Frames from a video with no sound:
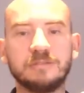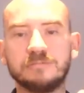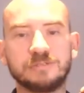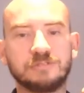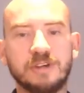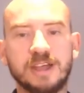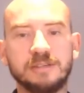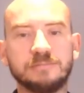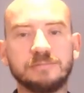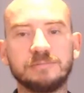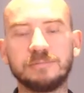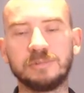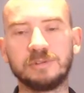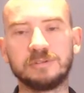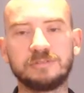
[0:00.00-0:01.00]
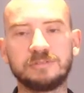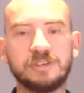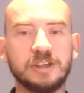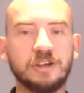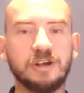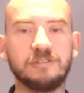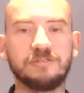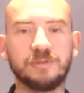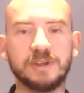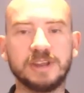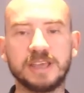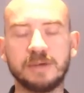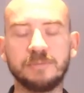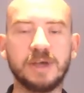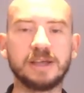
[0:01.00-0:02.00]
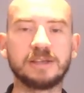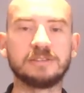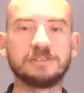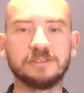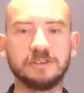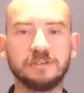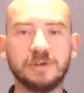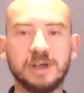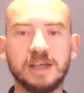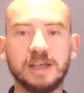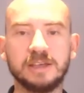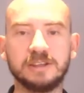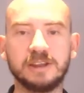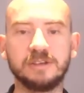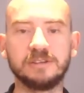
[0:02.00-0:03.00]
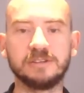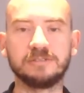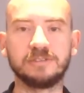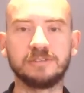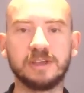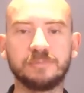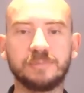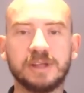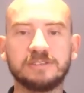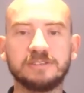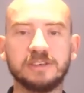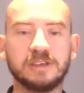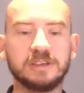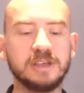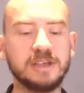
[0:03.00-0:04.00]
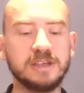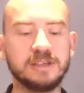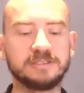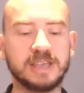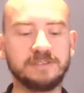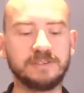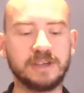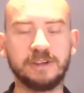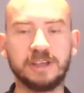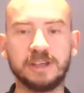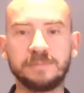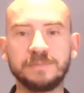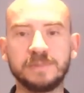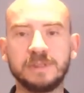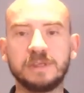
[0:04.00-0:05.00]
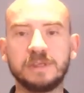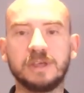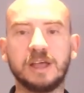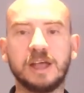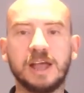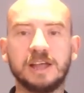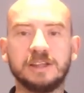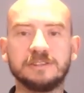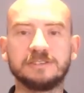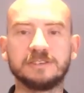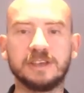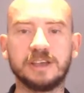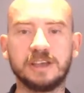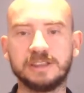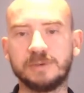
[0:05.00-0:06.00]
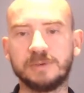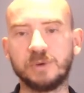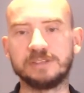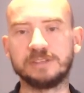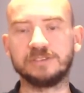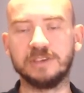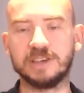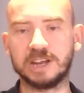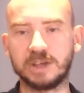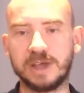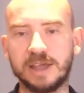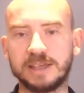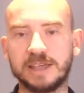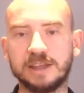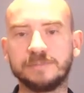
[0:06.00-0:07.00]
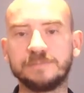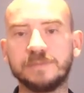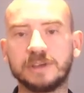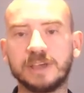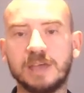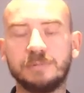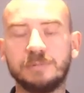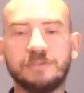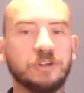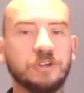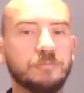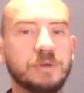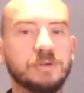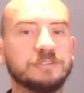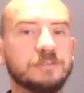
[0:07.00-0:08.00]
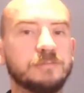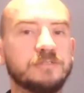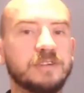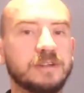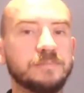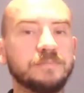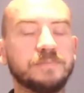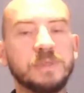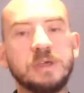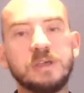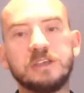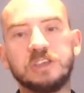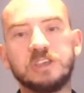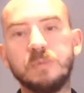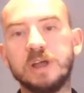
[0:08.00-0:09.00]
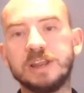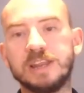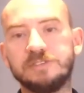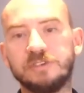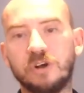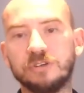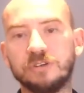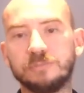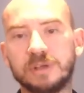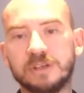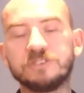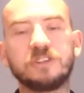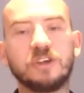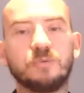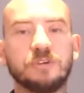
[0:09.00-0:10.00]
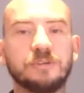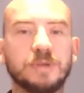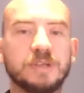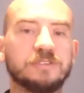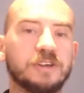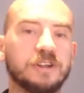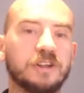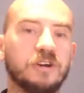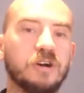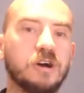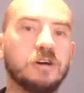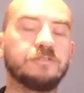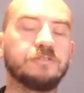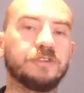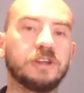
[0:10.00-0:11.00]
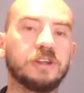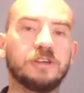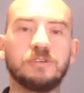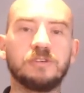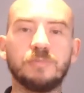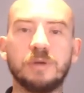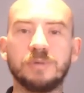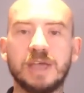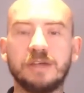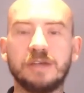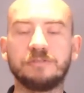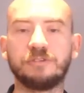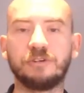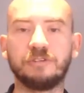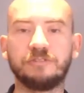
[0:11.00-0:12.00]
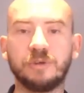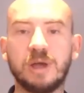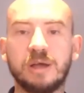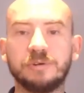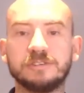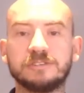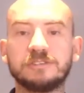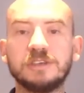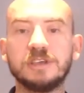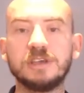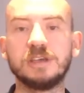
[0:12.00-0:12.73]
Great. Turn it off when you get back to, you take back to your safe area, and then wait till you're going to go out again. Okay. But if you're in a milsim event, you might leave it on because you don't want to be turning it off. You might be out for a few hours.